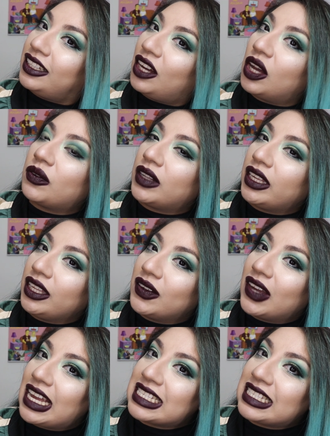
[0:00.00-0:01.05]
hopefully you
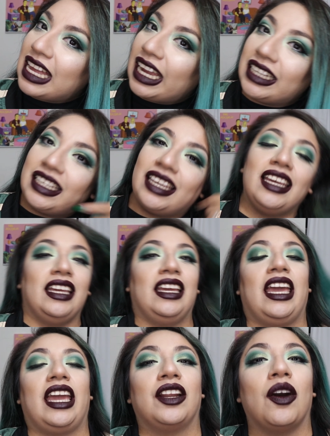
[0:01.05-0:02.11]
guys liked it,
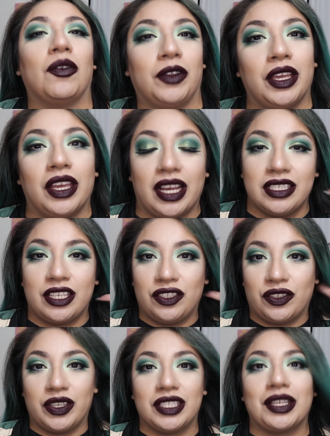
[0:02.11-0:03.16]
and hopefully you guys
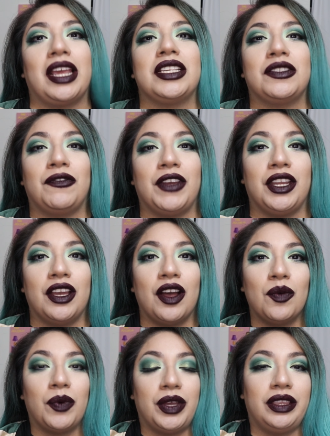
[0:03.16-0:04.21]
enjoyed today's
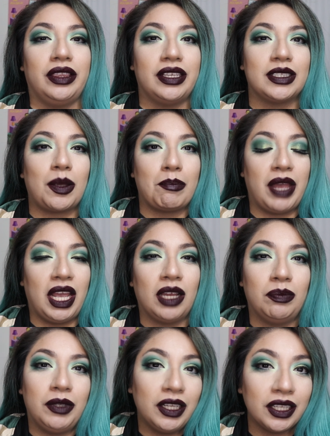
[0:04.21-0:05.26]
video with this
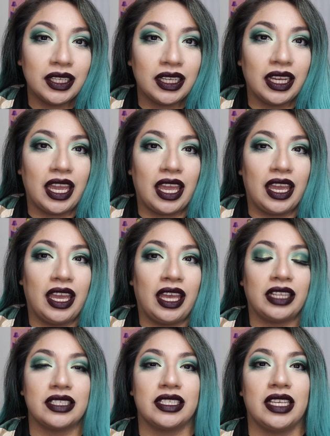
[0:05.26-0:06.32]
makeup look.
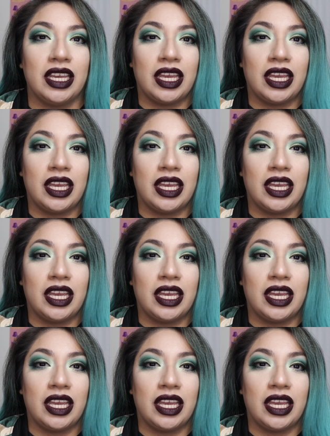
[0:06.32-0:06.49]
And